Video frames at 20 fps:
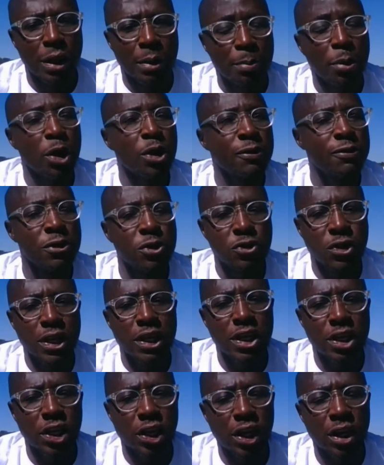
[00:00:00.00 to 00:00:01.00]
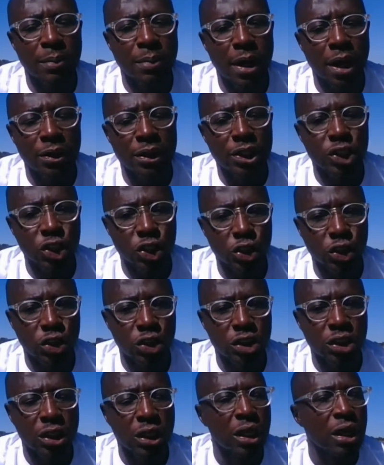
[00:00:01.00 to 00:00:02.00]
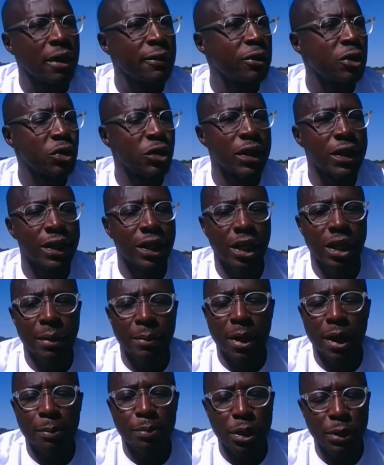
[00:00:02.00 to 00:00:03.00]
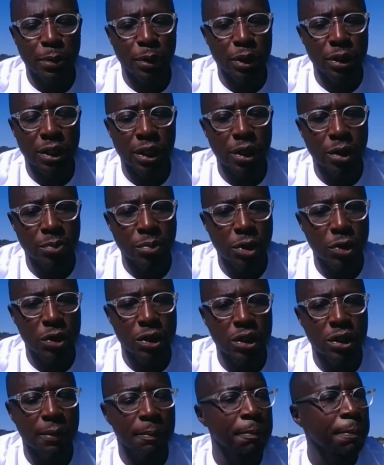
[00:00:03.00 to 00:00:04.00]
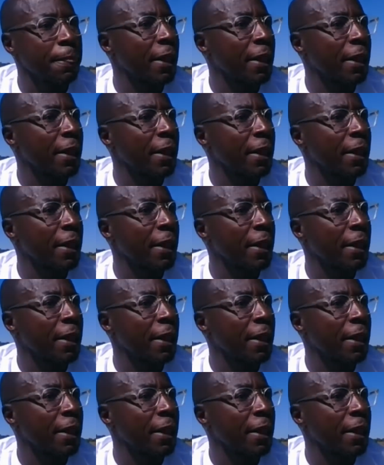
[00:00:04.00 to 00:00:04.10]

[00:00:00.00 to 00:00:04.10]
But if you really care about the church, if you really care about people in the community,